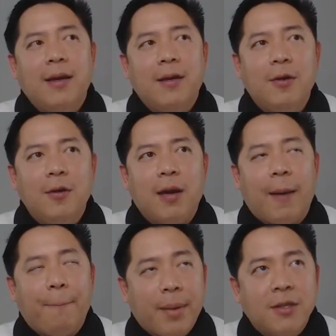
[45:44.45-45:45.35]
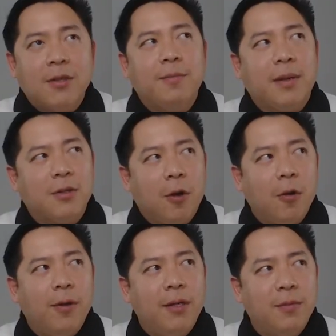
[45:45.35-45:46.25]
you, a person must
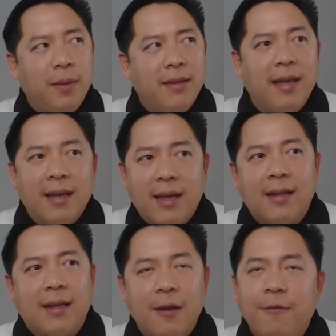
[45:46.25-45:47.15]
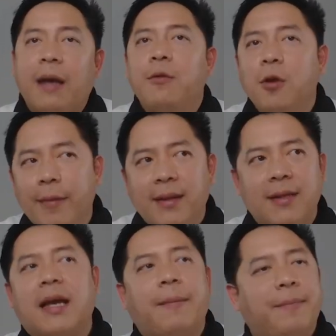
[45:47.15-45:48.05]
always be thinking that if I'm doing
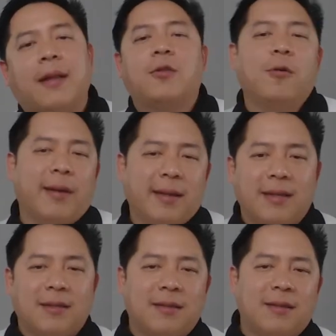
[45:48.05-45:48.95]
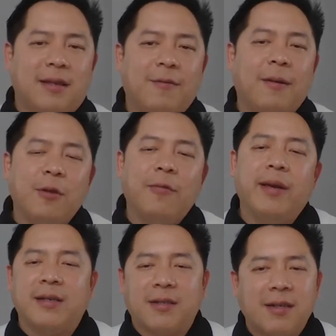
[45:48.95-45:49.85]
this, I'm not doing this. If I'm doing
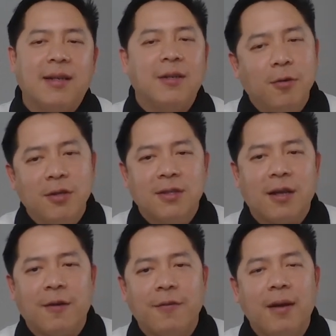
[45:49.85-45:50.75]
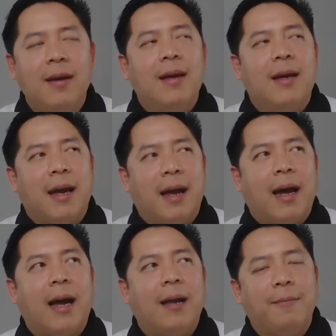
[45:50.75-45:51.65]
a certain good stuff,
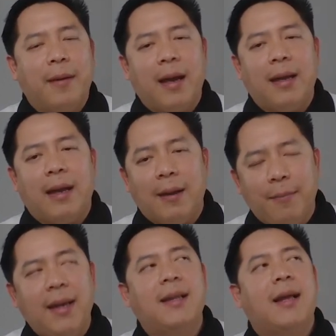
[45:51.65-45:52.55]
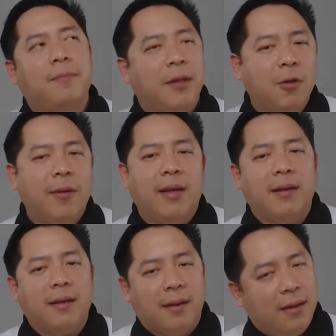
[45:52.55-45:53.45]
I may, I may not be doing
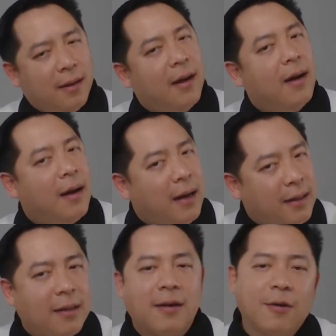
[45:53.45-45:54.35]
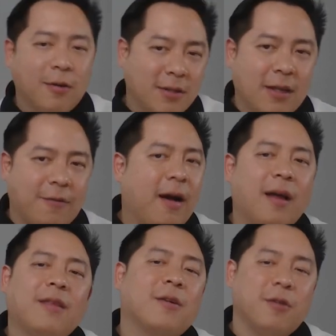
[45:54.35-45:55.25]
another good stuff,
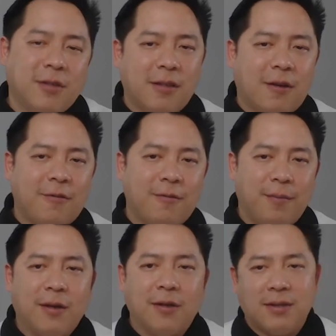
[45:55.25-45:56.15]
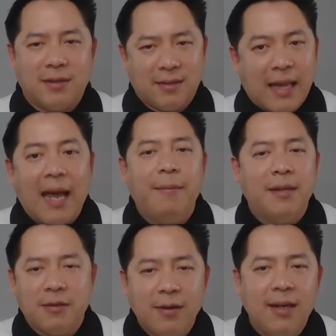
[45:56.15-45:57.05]
other good stuff, because time
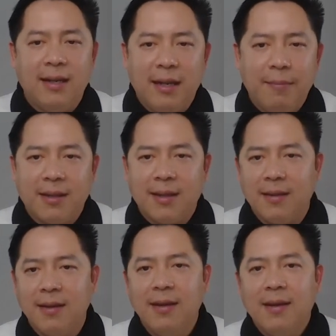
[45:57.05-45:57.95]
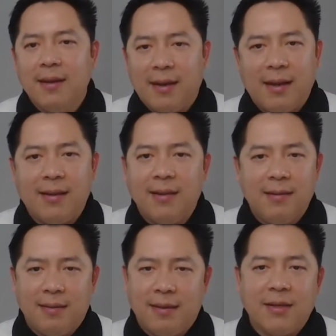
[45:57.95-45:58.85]
is really limited. And
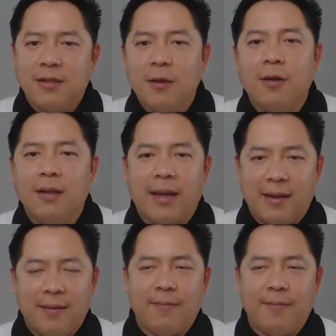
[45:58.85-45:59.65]
there's law like,